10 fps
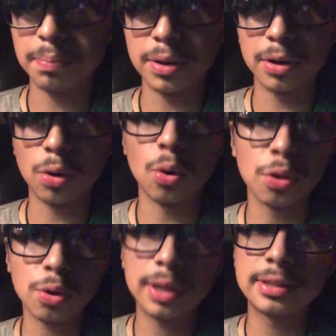But
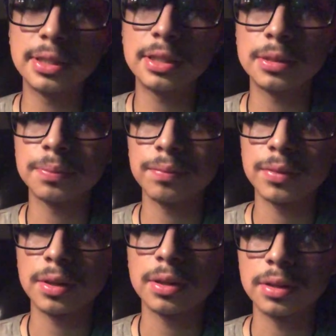although I did
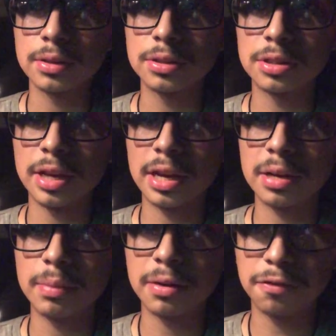
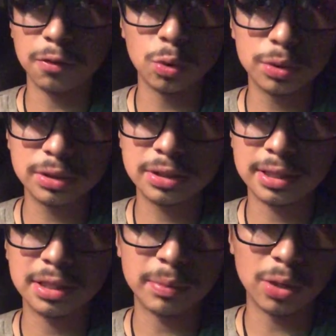check my fluids,
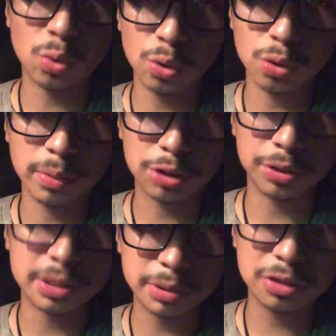I checked my oil, my
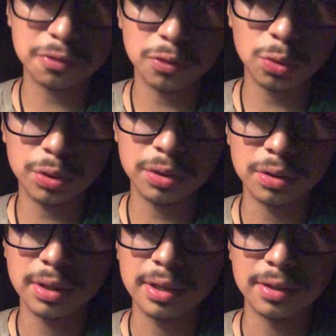transmission fluid,
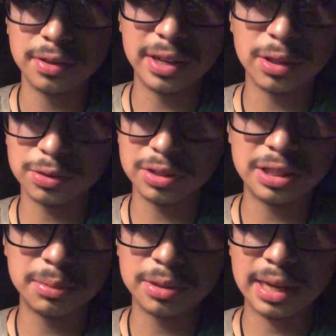they didn't
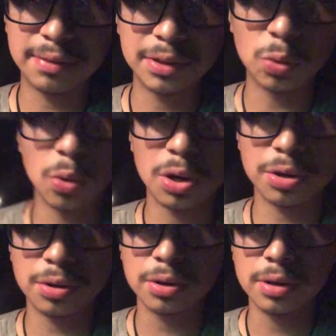seem to have any
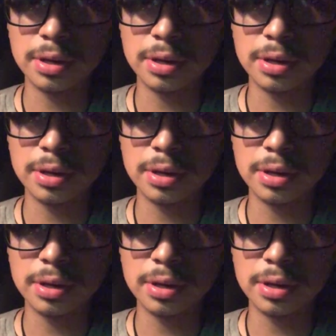water.